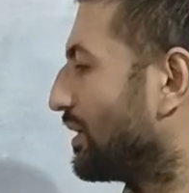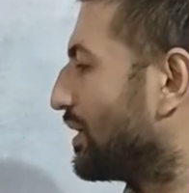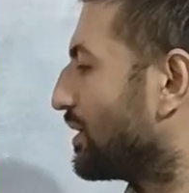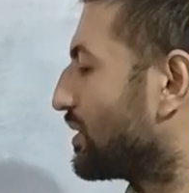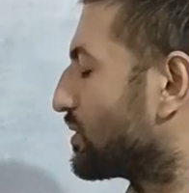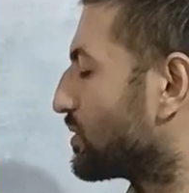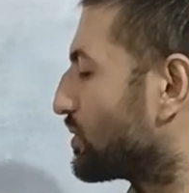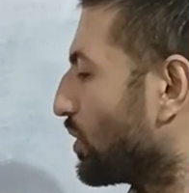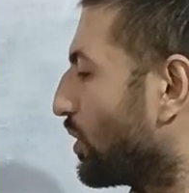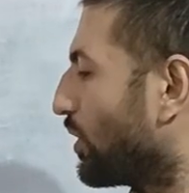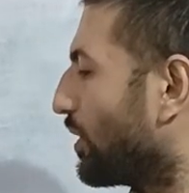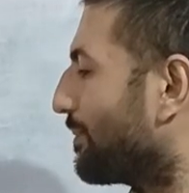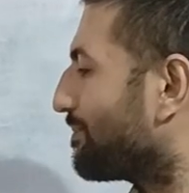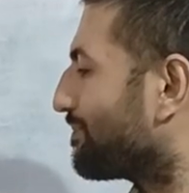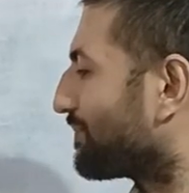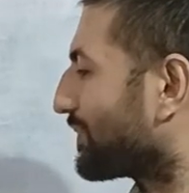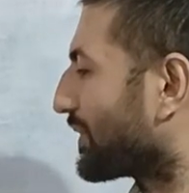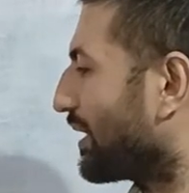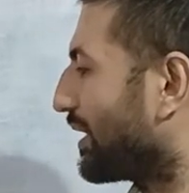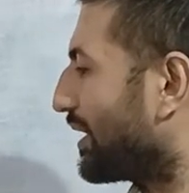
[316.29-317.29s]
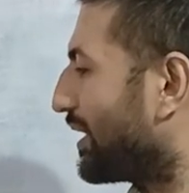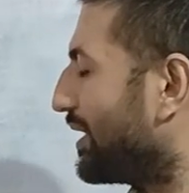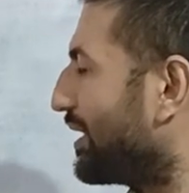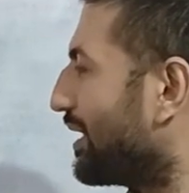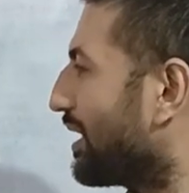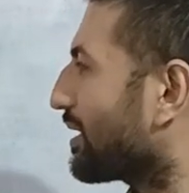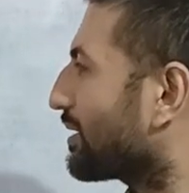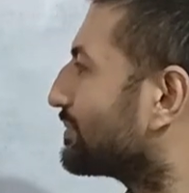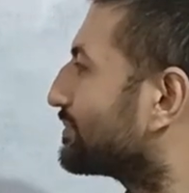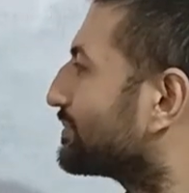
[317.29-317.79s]
So
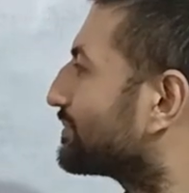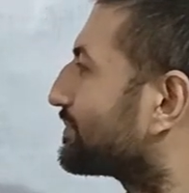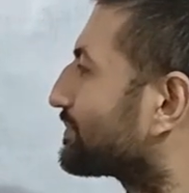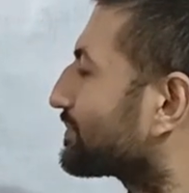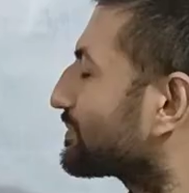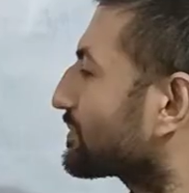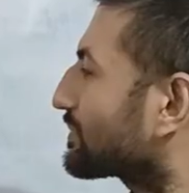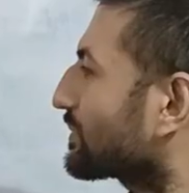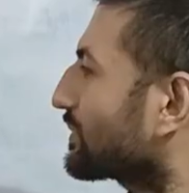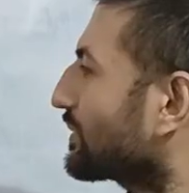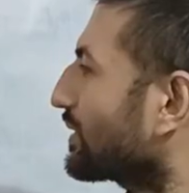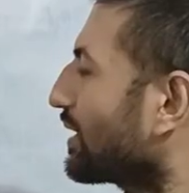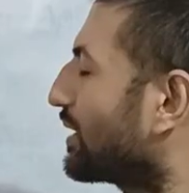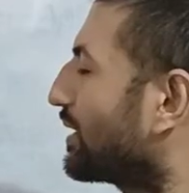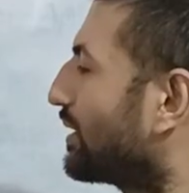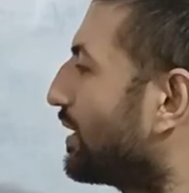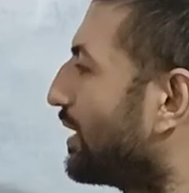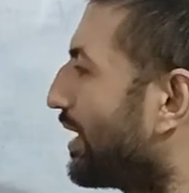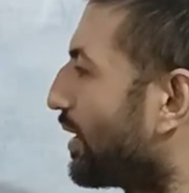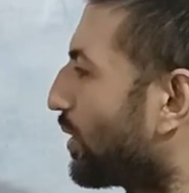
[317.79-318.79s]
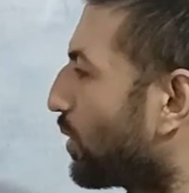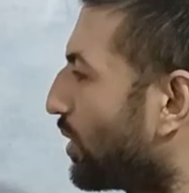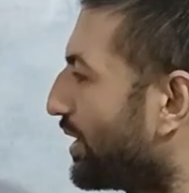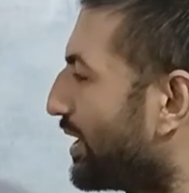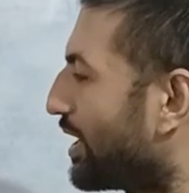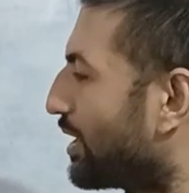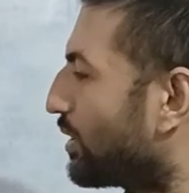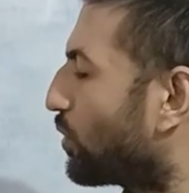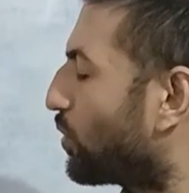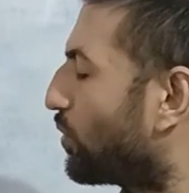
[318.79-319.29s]
here,
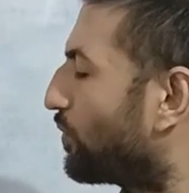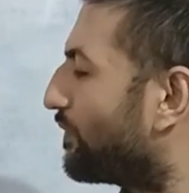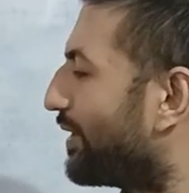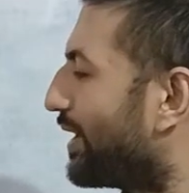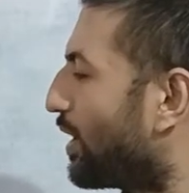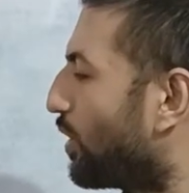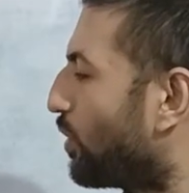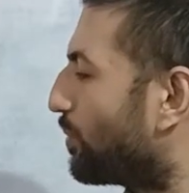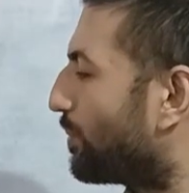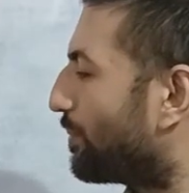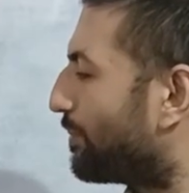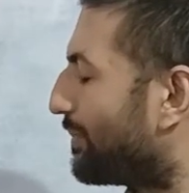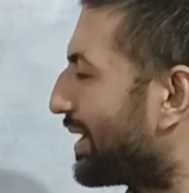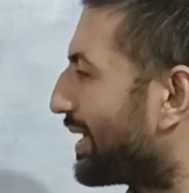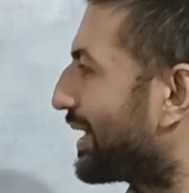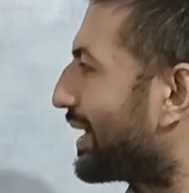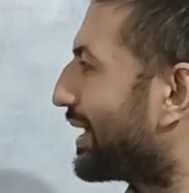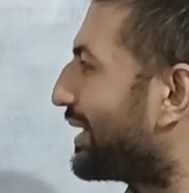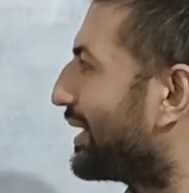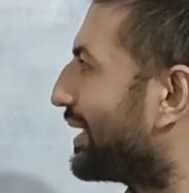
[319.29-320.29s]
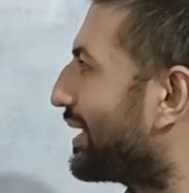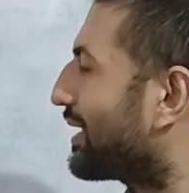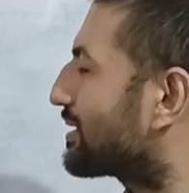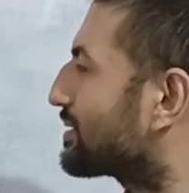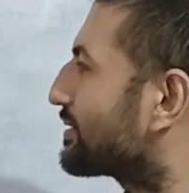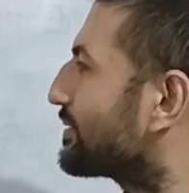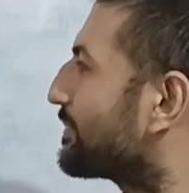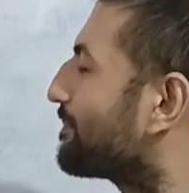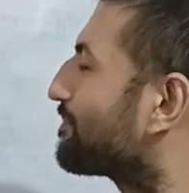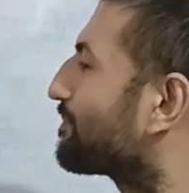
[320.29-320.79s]
according to wave
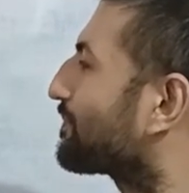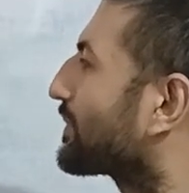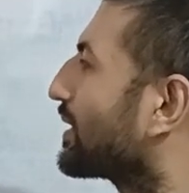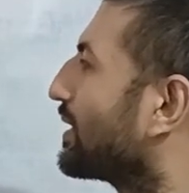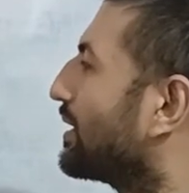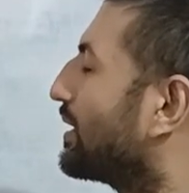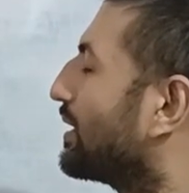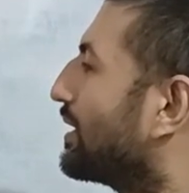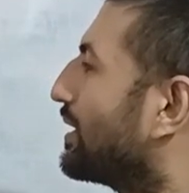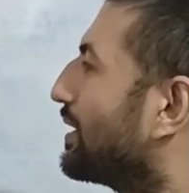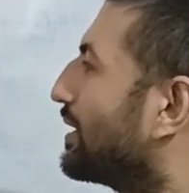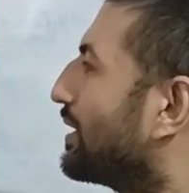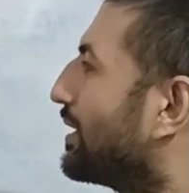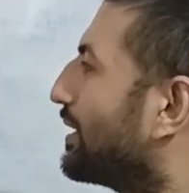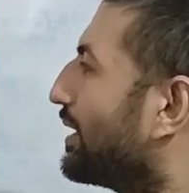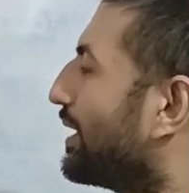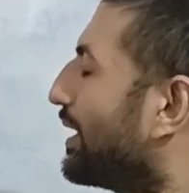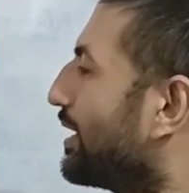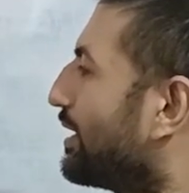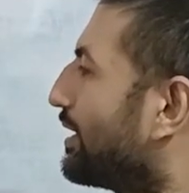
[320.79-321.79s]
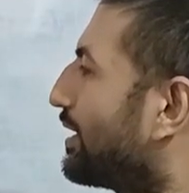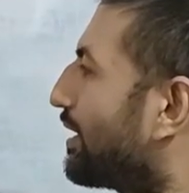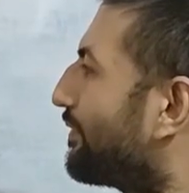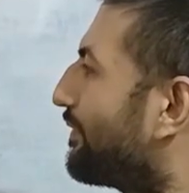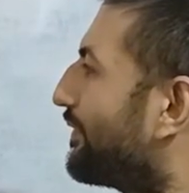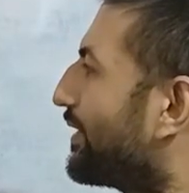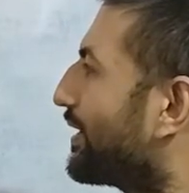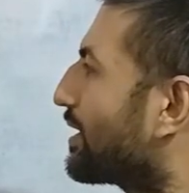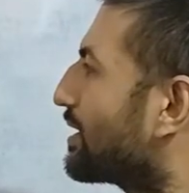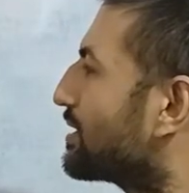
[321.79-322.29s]
mechanics,
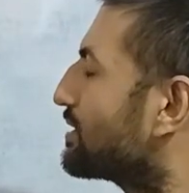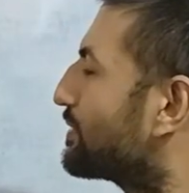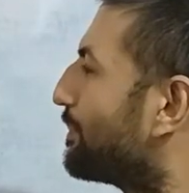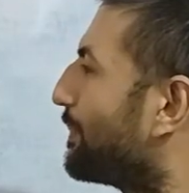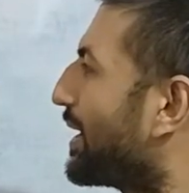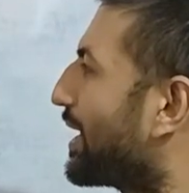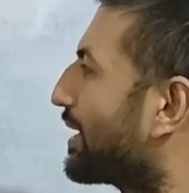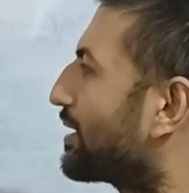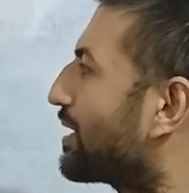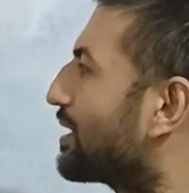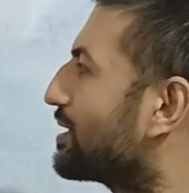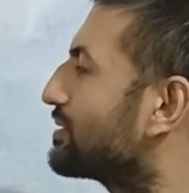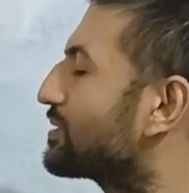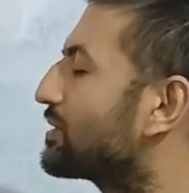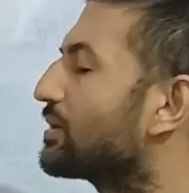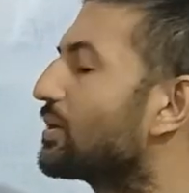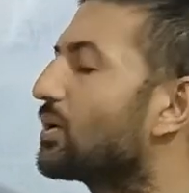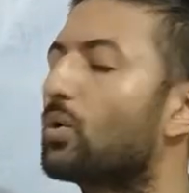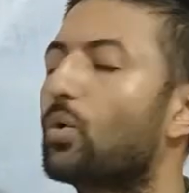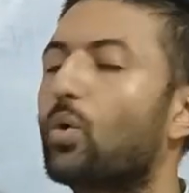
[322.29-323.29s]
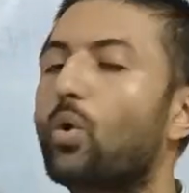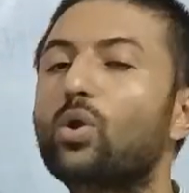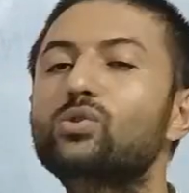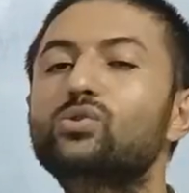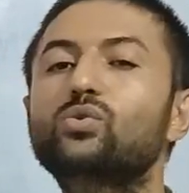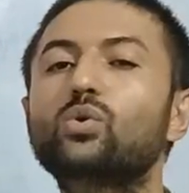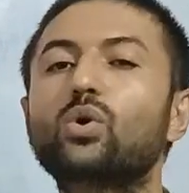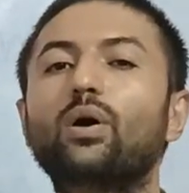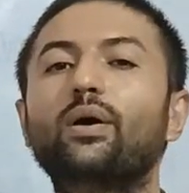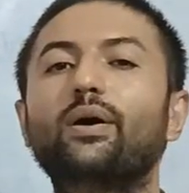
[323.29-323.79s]
interference patterns
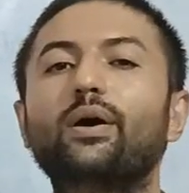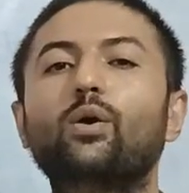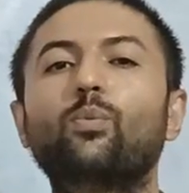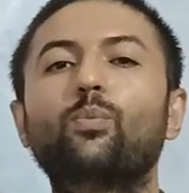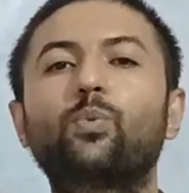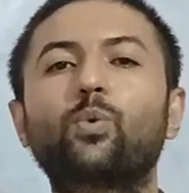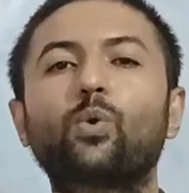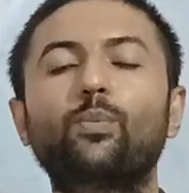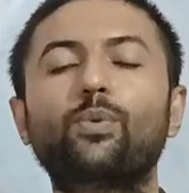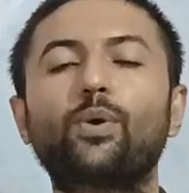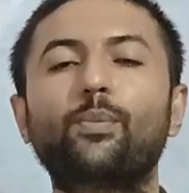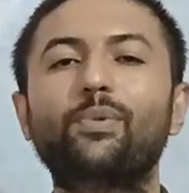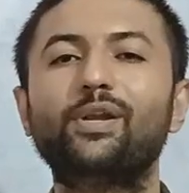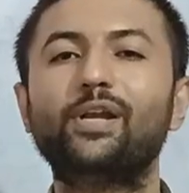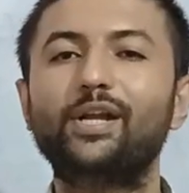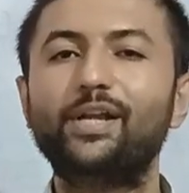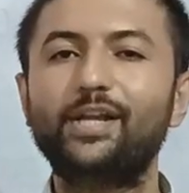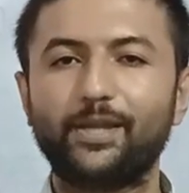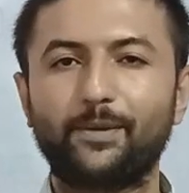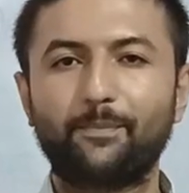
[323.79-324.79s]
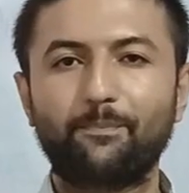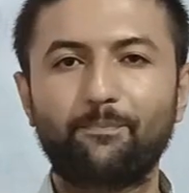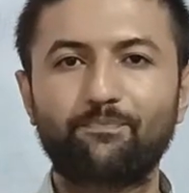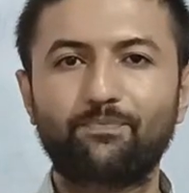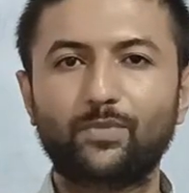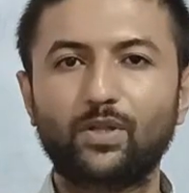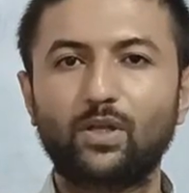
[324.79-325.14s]
also have probability.